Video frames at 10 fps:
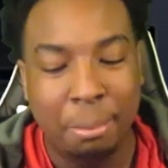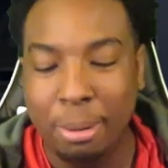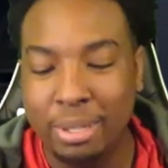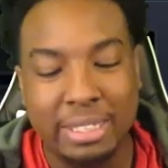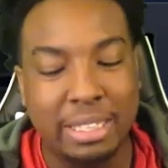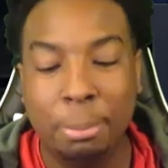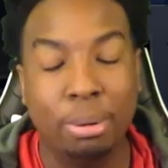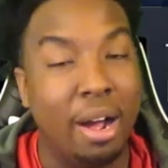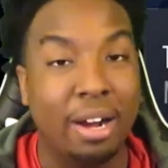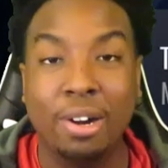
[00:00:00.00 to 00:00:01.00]
Bro, this
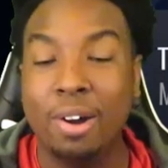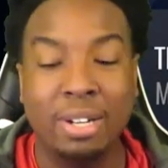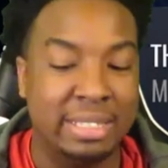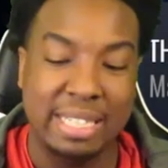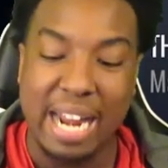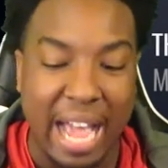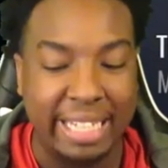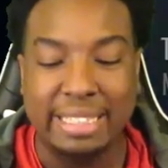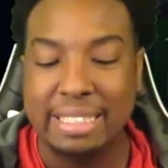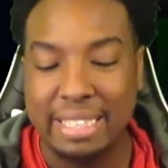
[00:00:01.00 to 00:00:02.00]
LeBron card is
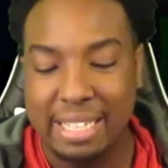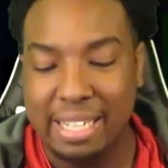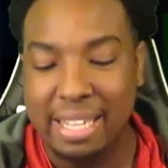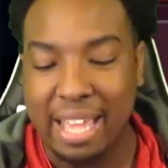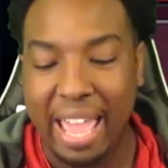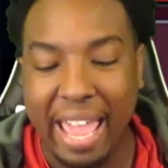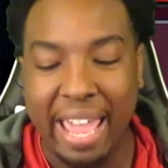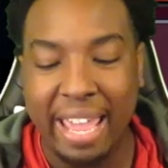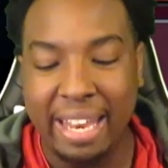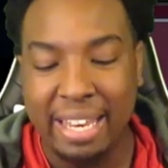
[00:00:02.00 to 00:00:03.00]
nice.
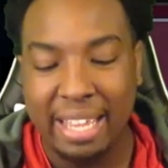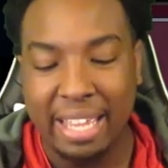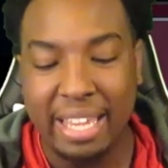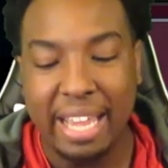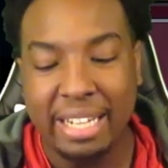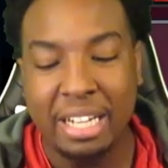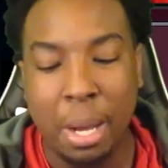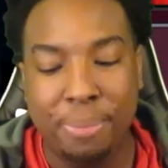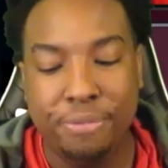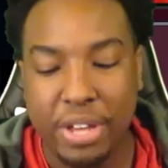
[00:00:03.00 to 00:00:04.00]
And he ended
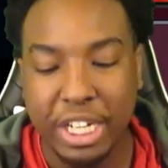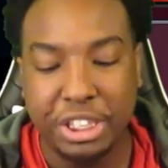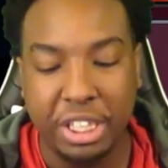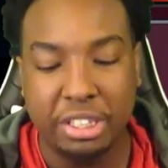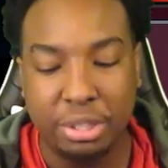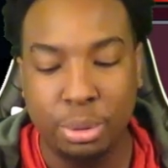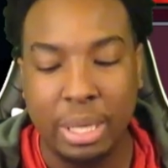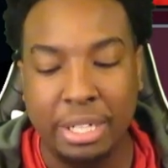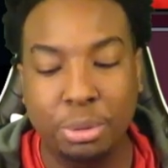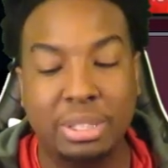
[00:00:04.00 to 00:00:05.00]
up finishing too.
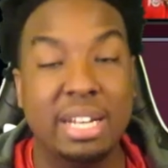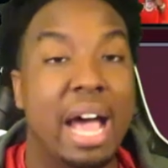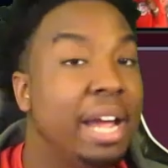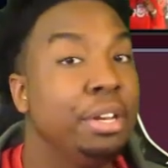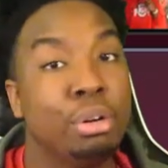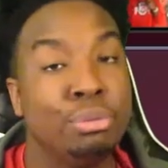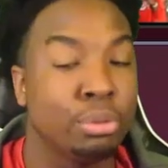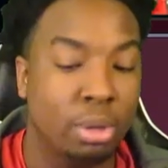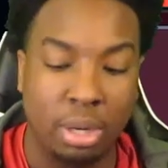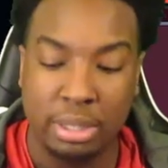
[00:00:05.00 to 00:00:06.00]
That dude's a 90
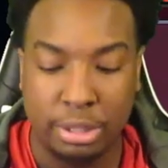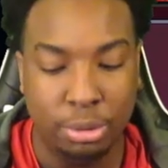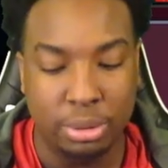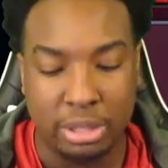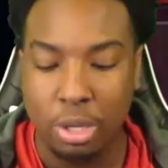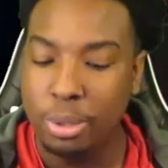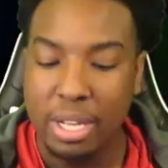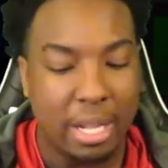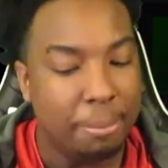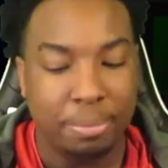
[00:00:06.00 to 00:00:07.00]
overall too. So,
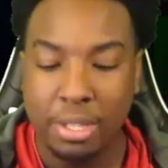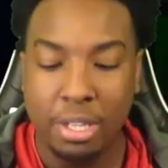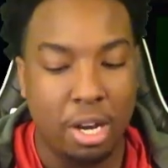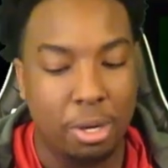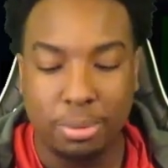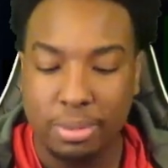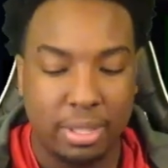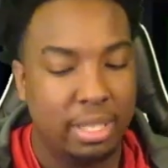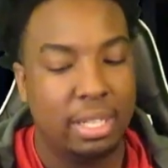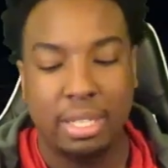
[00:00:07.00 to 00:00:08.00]
you know,
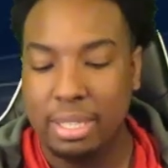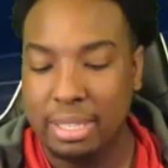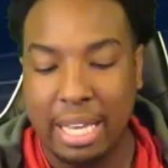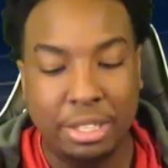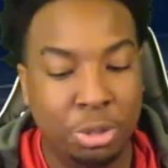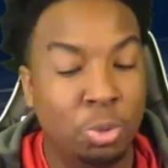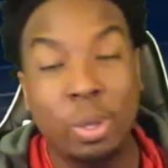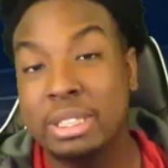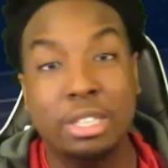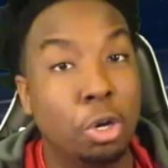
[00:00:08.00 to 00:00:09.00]
that dude
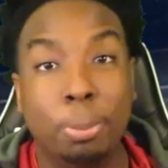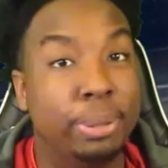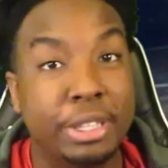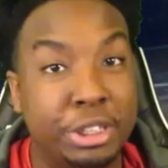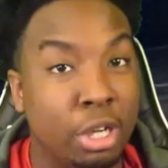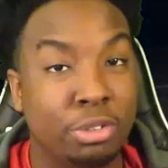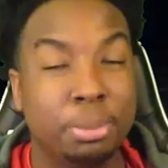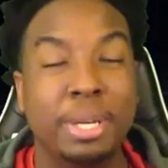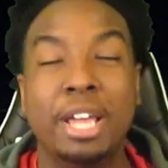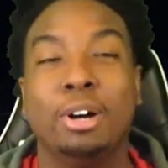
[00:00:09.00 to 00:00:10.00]
wasn't no
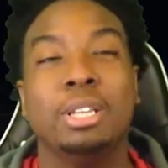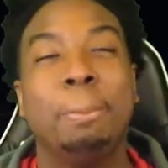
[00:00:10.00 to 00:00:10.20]
pushover. But yo,